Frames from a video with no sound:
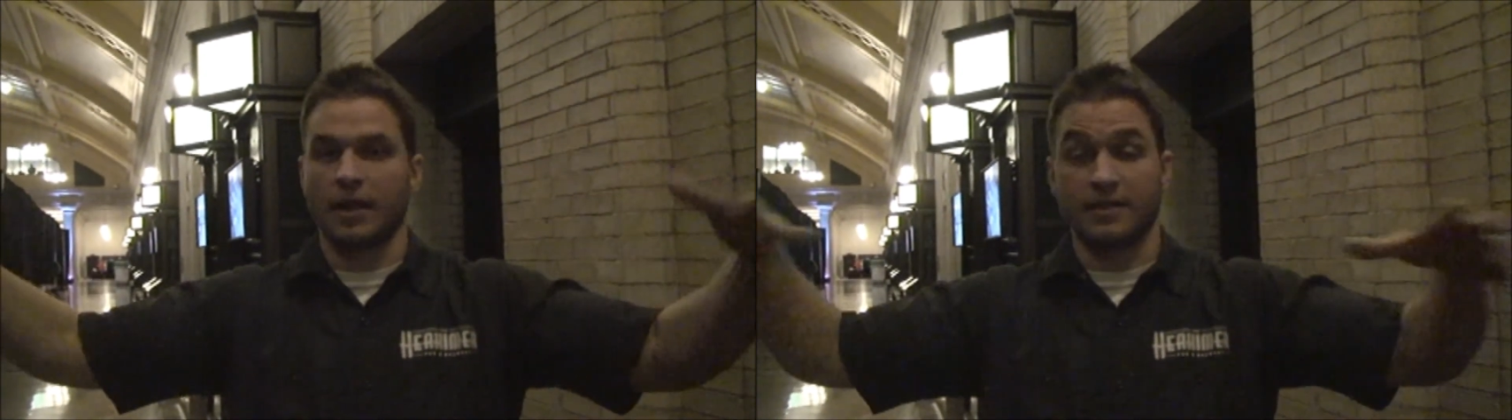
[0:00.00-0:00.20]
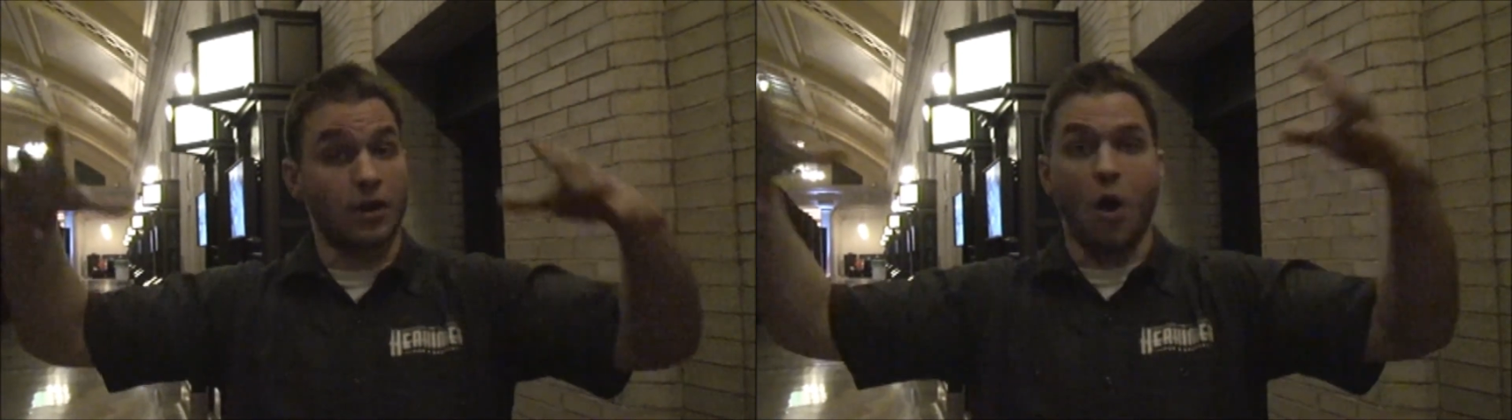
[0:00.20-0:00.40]

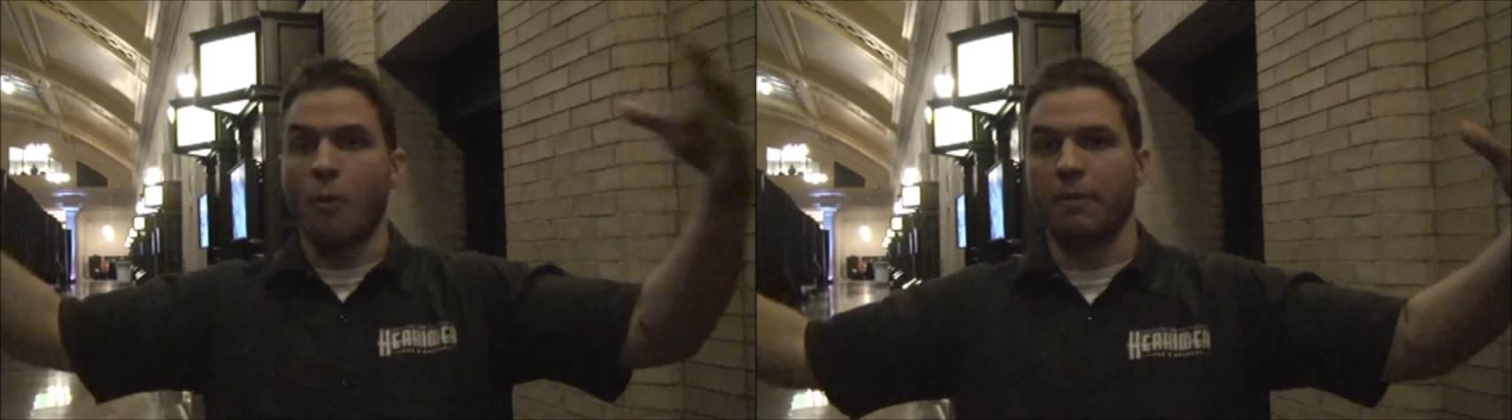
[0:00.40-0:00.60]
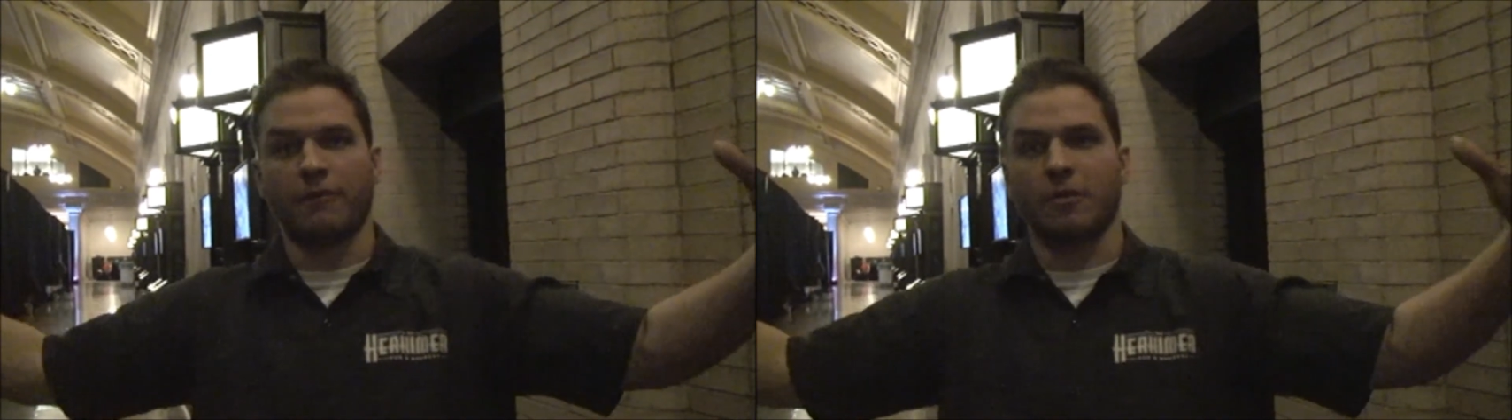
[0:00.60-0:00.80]
it's an
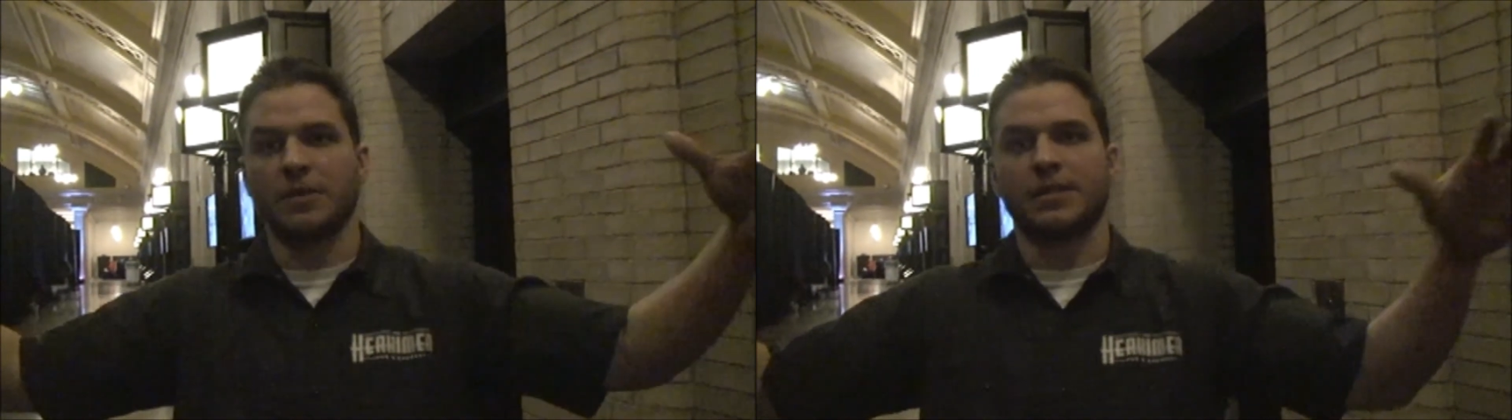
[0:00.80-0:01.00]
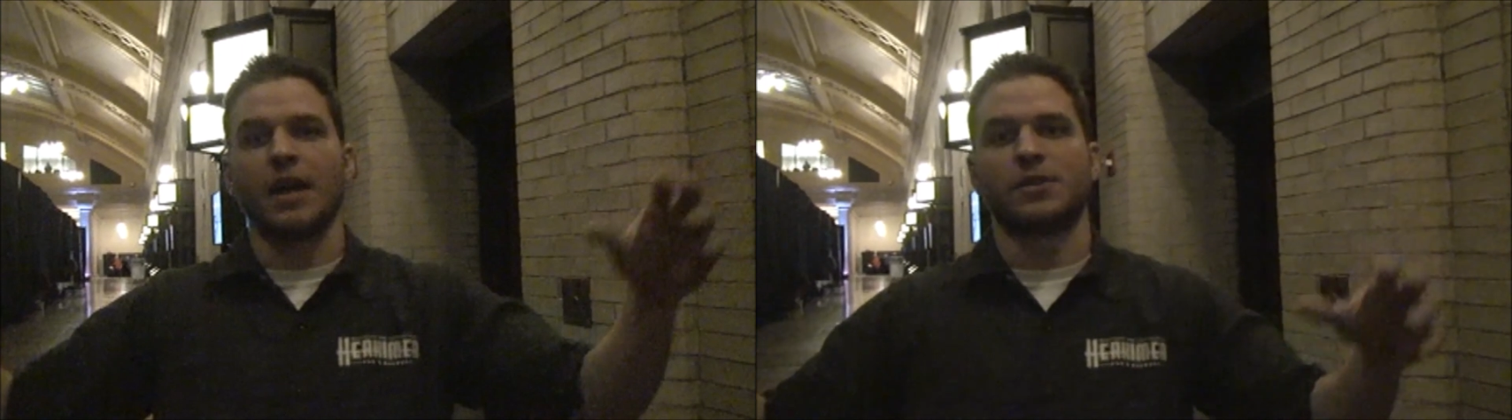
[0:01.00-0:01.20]
open
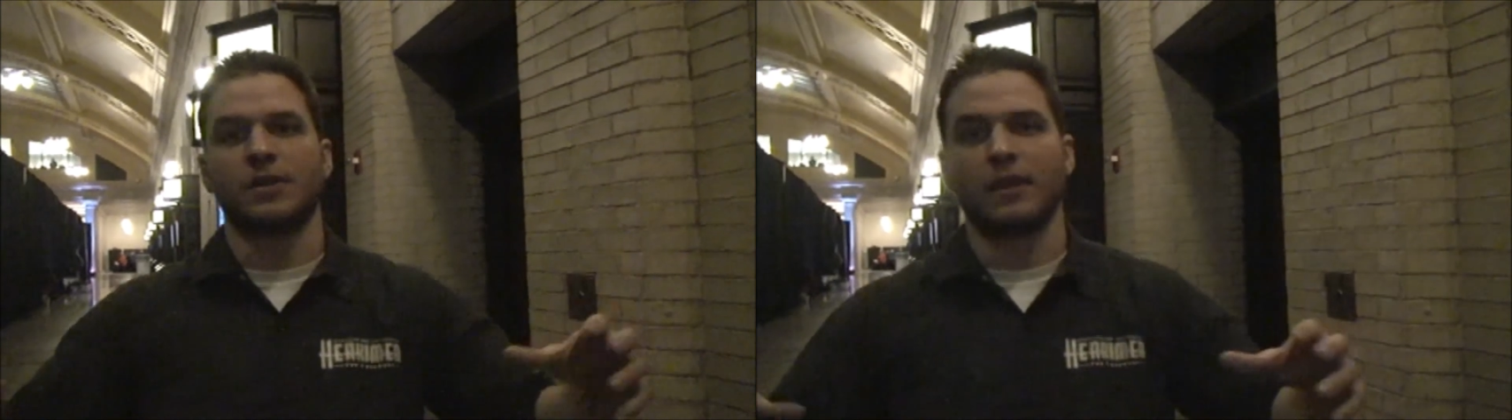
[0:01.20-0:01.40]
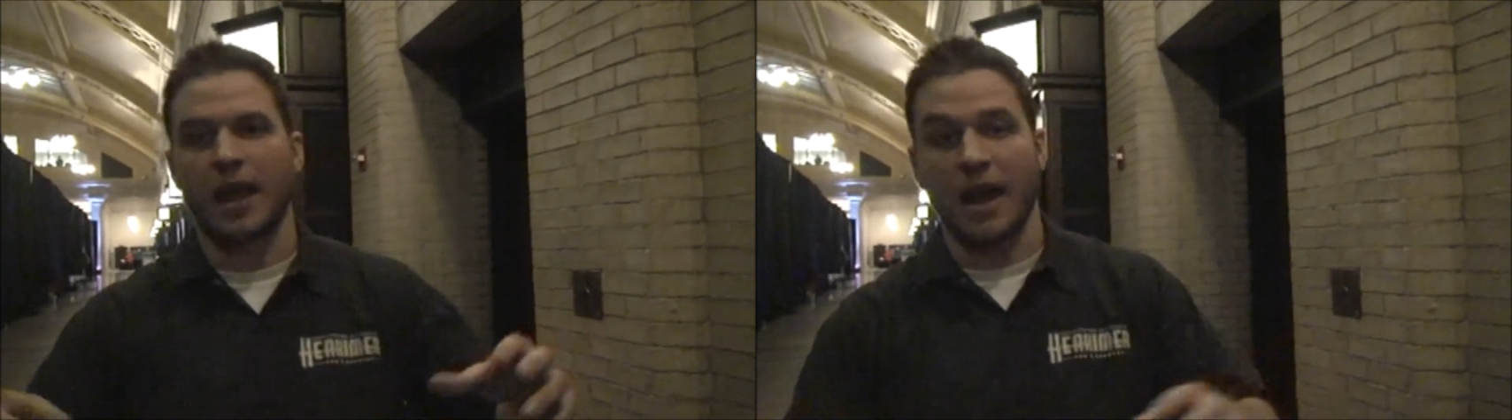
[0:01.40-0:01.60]

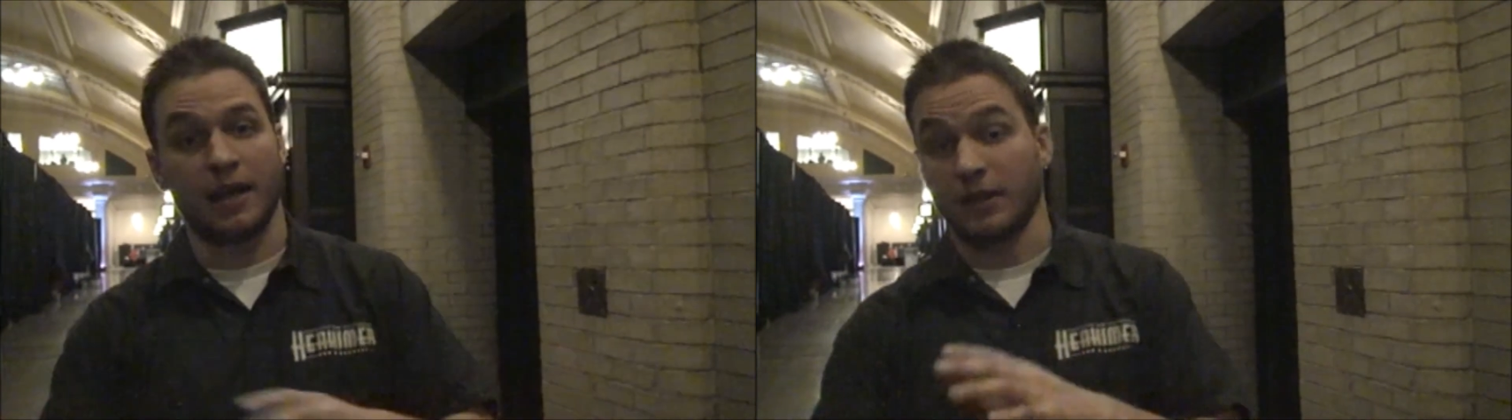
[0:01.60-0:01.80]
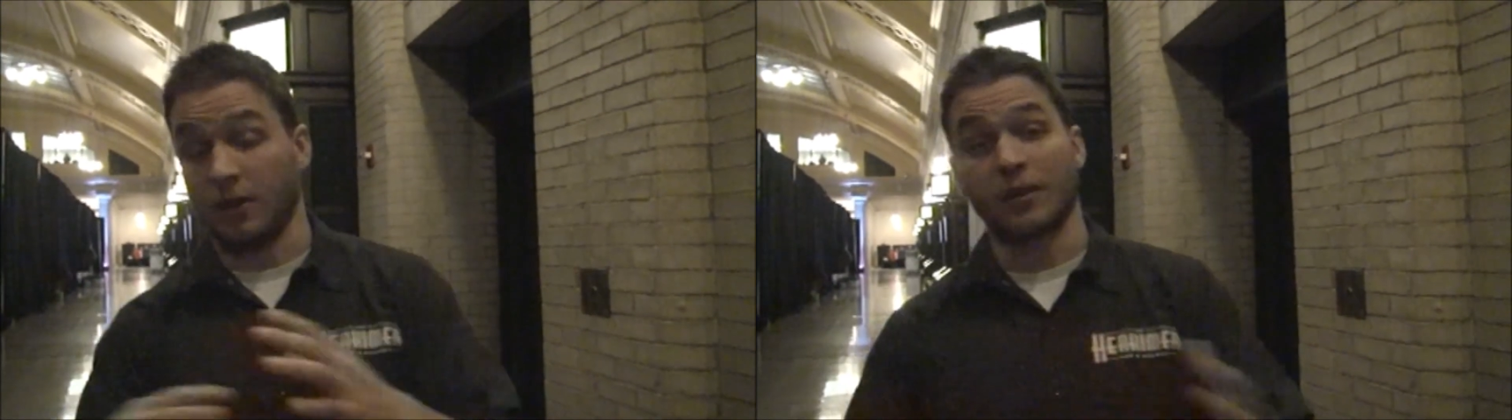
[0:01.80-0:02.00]
fermentation
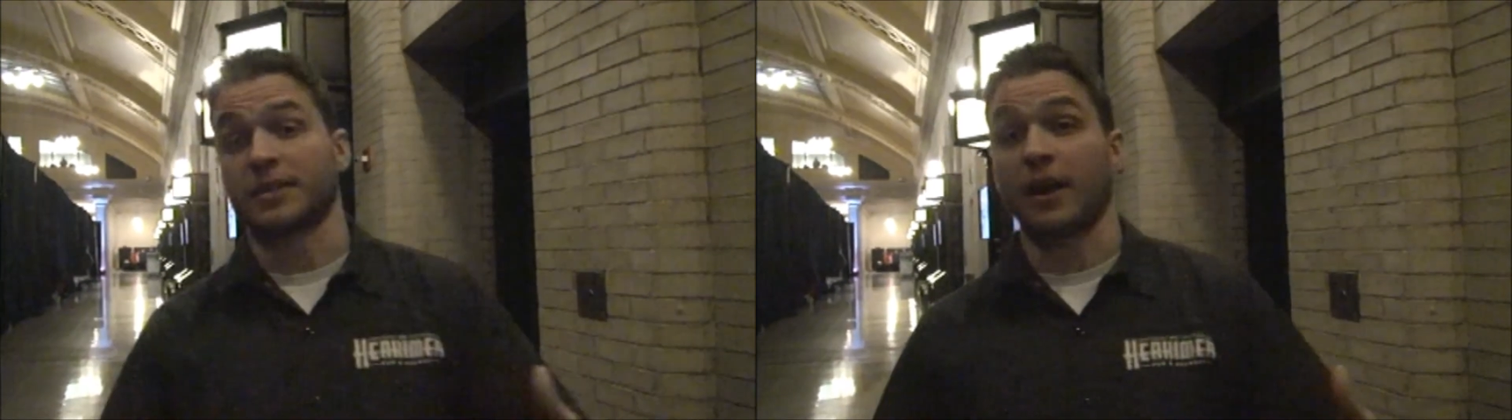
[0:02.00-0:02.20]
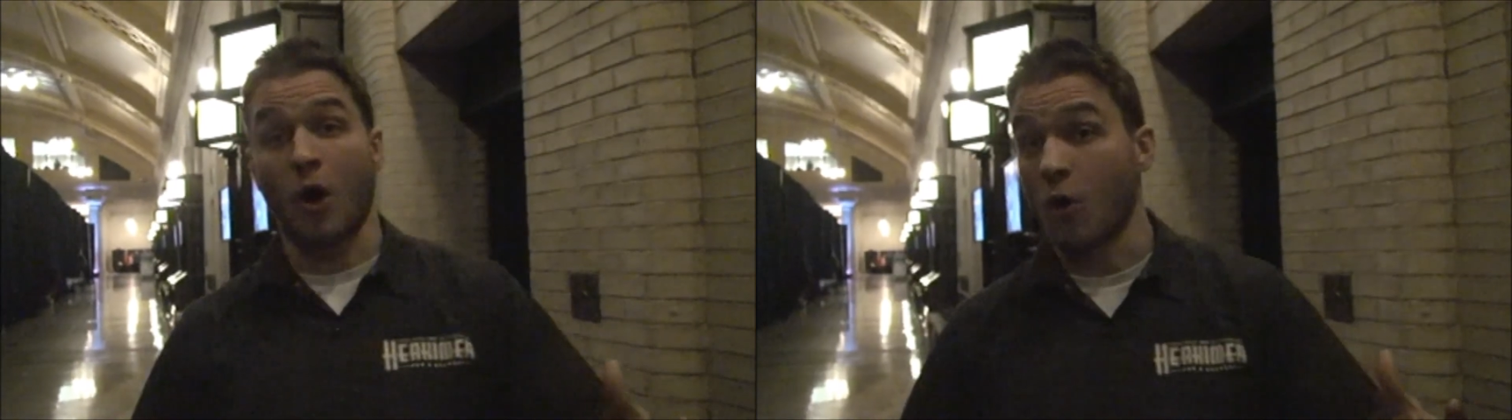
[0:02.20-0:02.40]
that
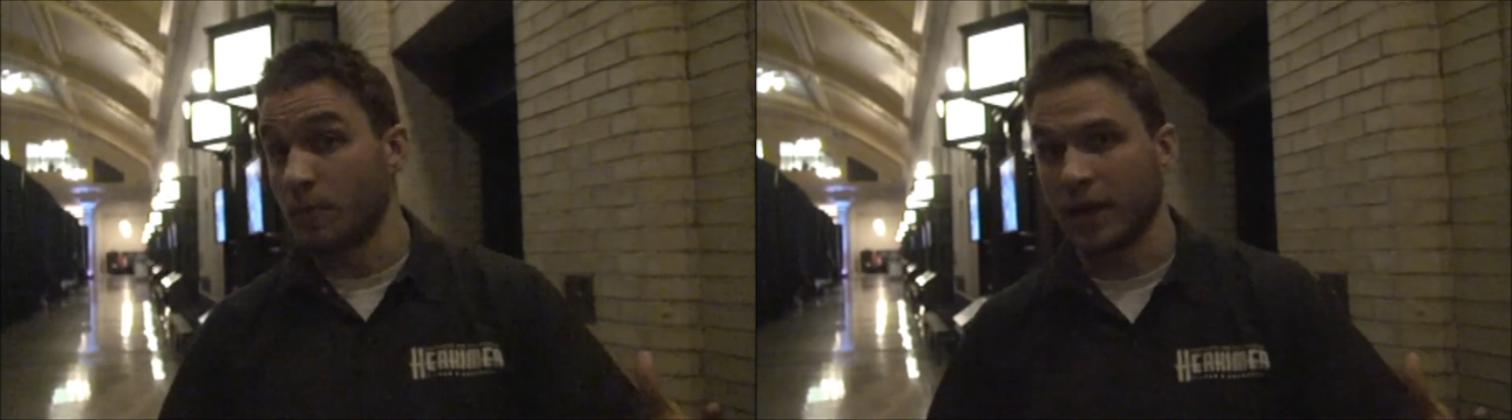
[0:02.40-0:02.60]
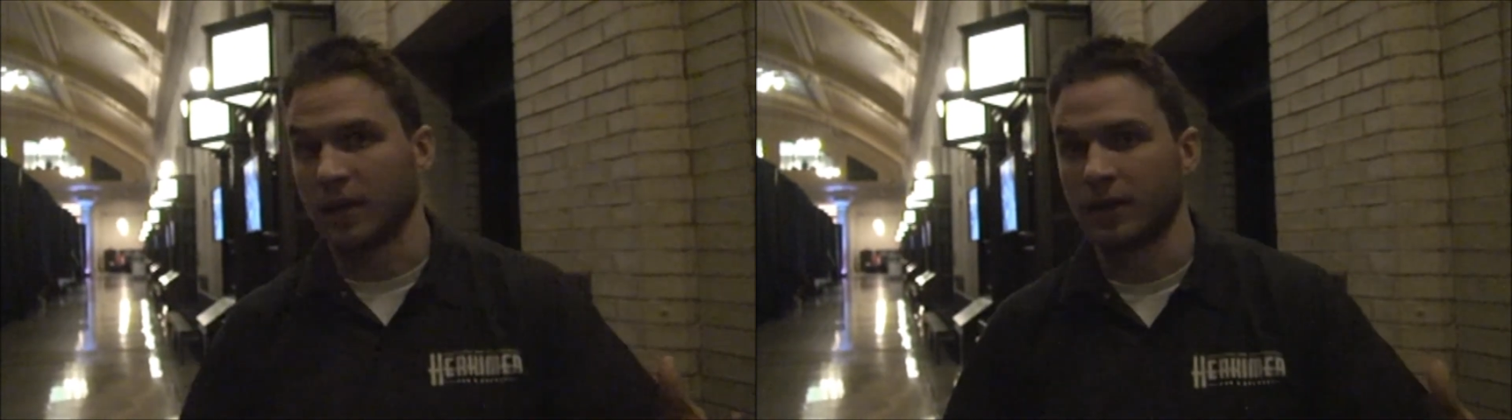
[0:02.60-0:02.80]
looks like
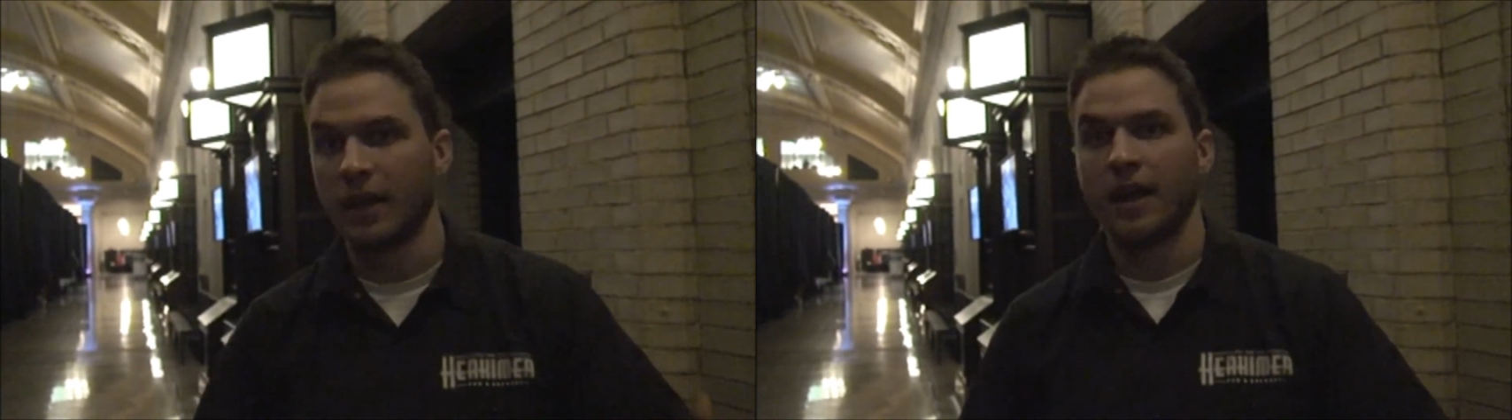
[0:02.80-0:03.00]
oatmeal.